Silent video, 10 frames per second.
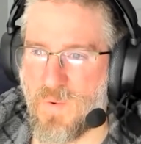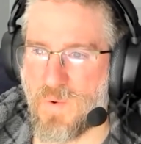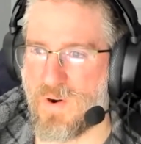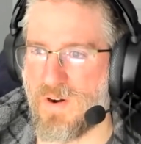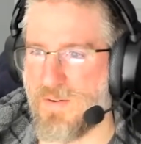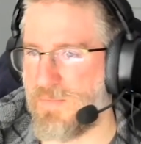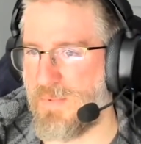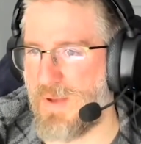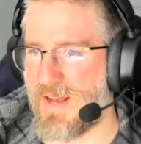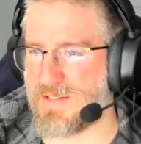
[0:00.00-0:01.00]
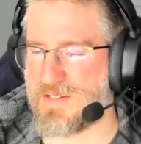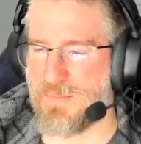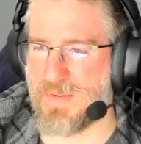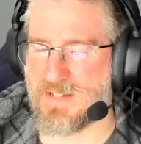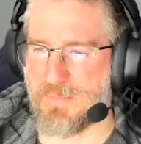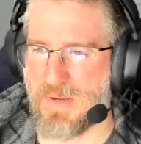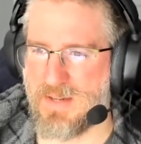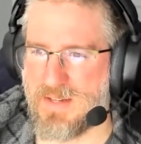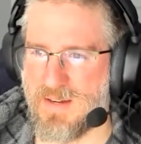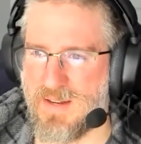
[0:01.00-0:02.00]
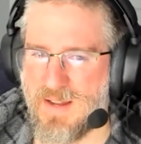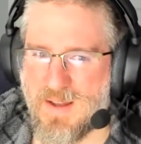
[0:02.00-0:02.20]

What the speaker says: or ask somebody's opinion,